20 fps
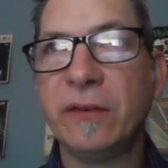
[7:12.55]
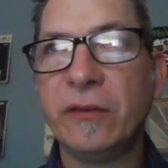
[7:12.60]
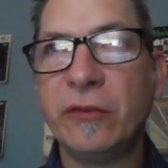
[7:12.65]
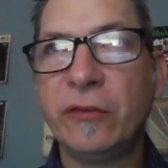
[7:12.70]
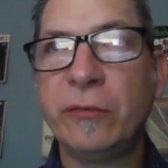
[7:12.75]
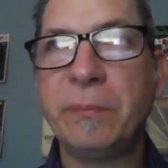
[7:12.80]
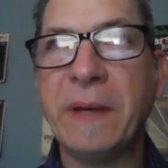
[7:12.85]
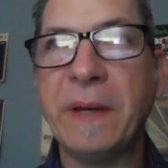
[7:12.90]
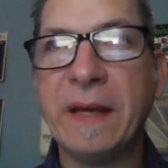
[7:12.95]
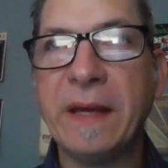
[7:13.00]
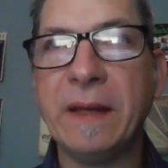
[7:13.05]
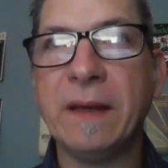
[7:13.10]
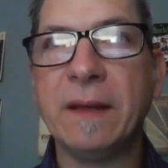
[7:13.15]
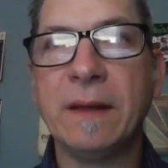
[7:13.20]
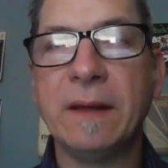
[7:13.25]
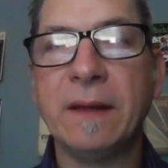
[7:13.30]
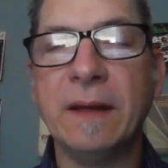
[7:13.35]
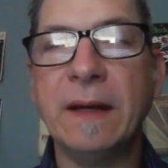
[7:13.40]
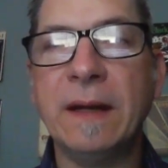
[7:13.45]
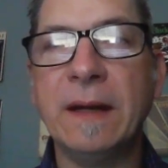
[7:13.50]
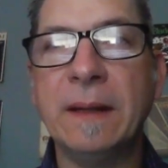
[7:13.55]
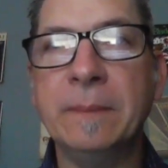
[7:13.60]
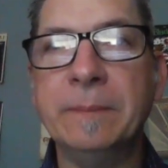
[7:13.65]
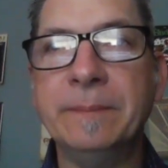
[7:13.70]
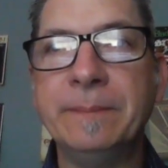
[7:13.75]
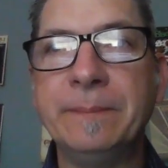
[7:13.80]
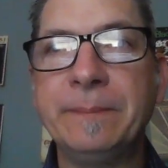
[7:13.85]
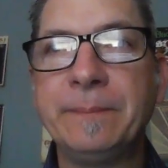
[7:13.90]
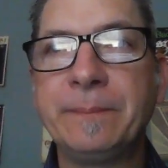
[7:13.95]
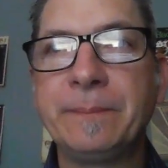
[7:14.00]

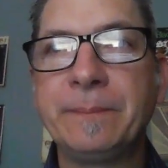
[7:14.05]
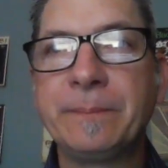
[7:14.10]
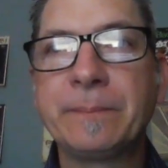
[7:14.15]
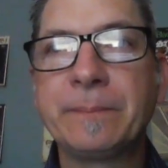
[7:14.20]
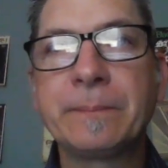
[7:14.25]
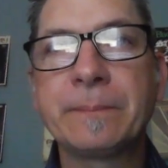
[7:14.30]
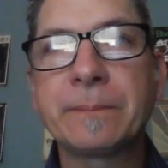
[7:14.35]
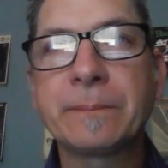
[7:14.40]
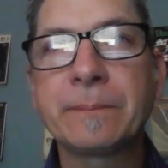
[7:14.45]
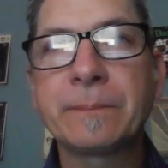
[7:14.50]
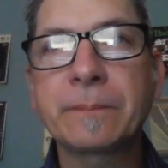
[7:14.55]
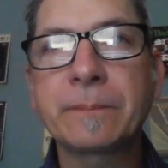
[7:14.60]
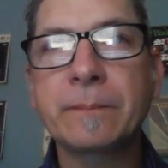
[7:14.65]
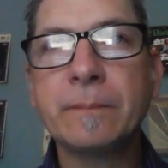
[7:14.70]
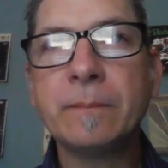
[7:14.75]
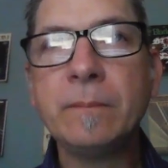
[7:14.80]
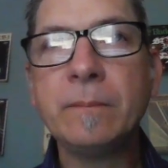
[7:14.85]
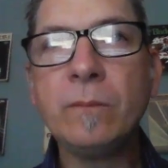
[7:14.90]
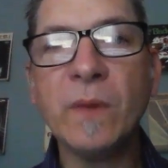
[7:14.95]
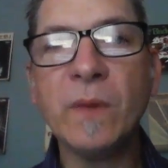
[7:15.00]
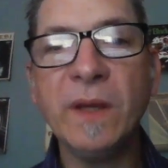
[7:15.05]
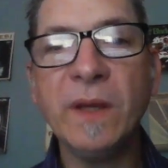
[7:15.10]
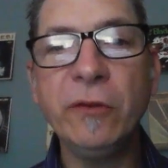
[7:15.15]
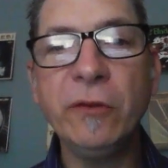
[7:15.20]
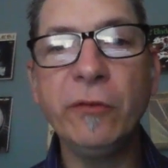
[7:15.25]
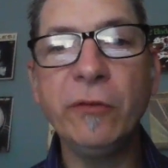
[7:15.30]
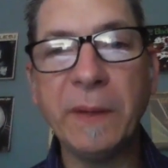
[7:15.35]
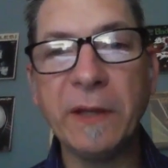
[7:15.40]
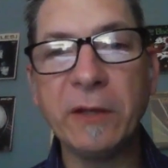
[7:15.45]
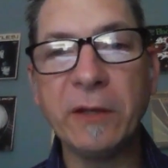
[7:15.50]

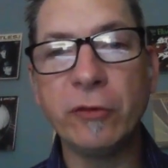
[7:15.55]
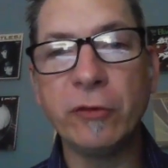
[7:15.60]
spent